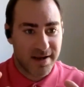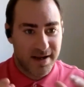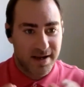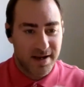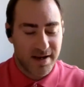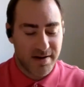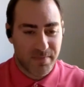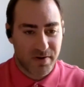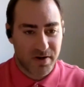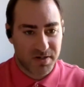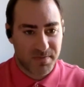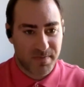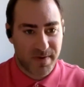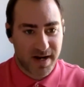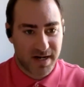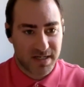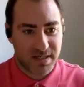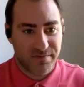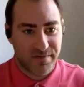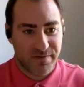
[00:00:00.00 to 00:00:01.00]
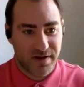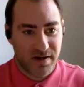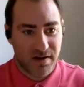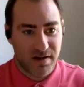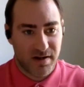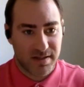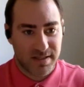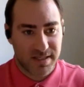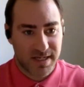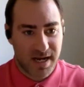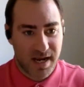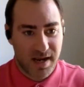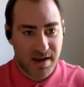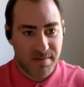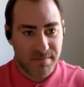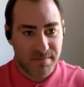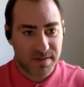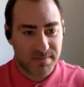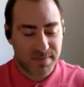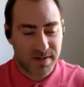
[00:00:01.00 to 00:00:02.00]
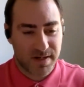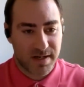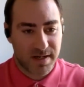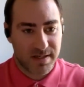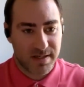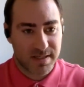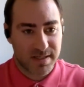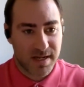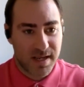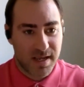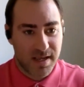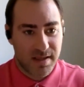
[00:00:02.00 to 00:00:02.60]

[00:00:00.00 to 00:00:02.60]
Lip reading: in perspective at all times, because